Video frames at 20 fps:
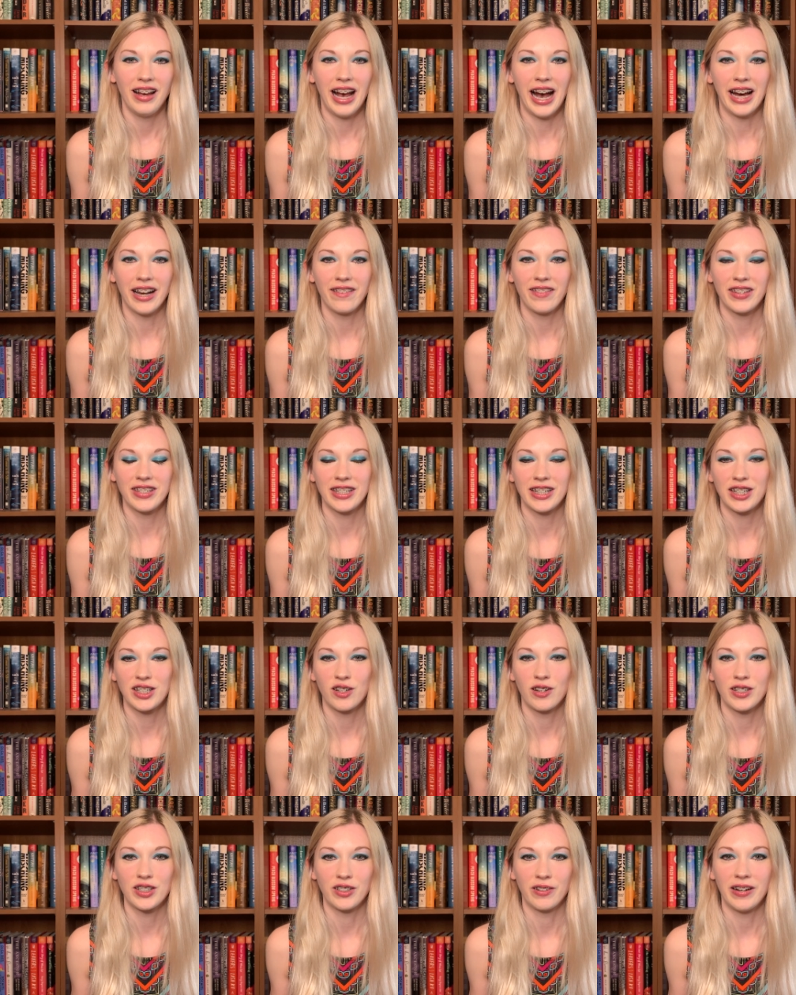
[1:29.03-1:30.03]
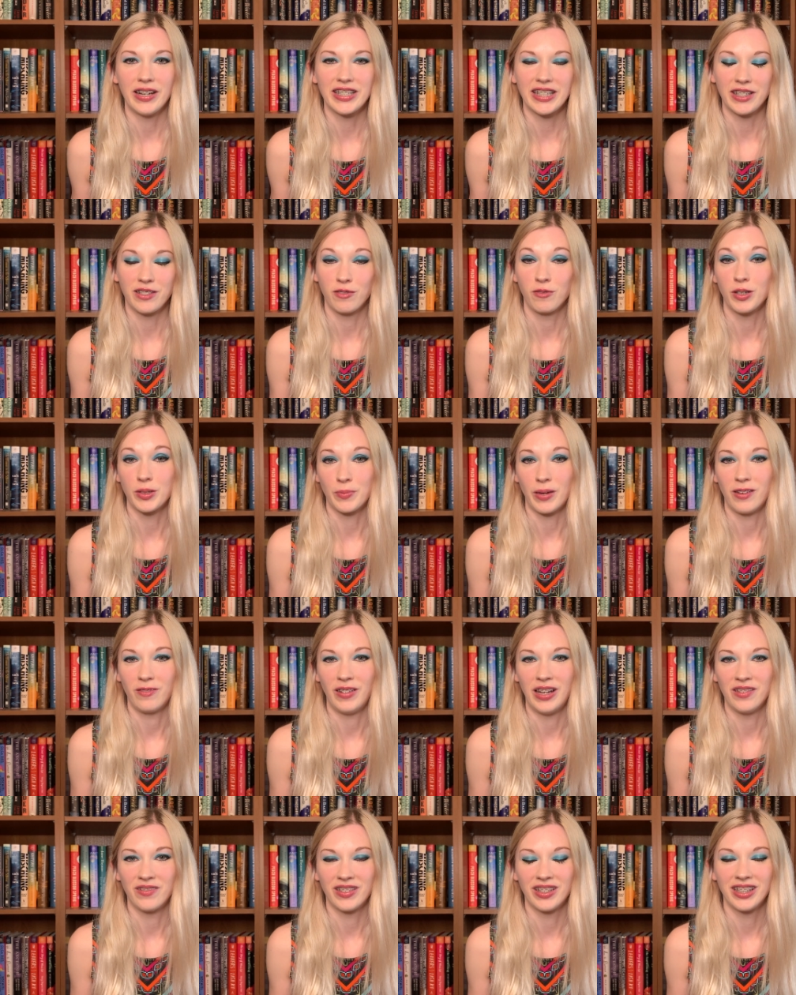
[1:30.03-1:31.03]
Out of the 6 short stories, this one was my
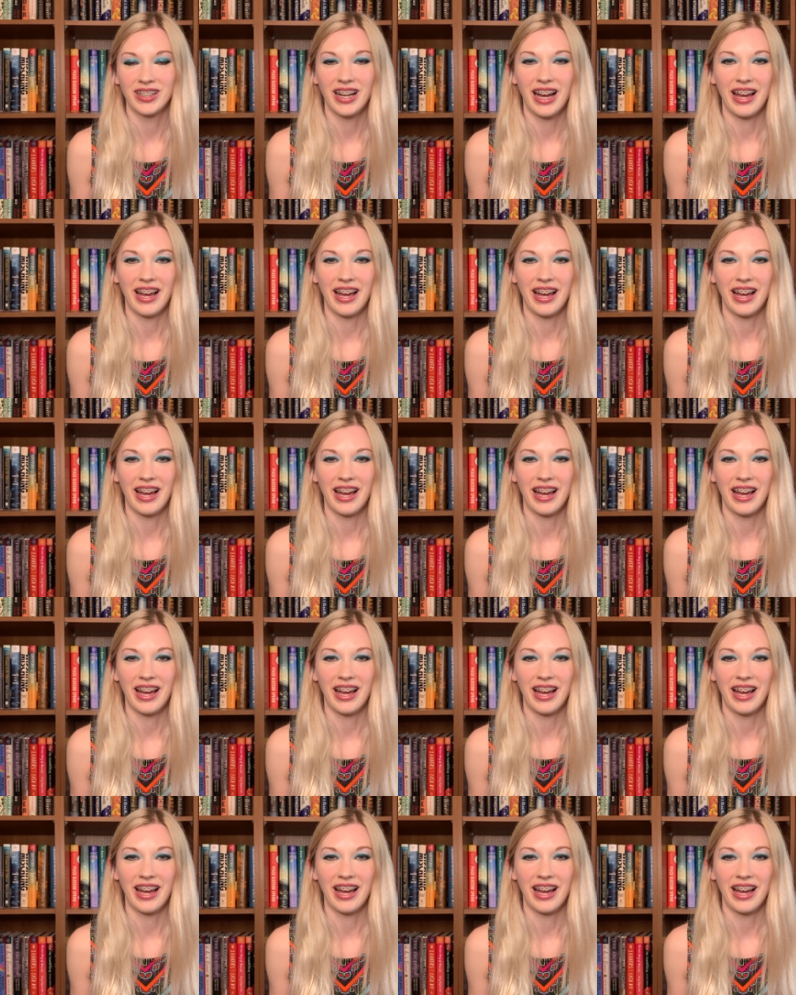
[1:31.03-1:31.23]
favorite.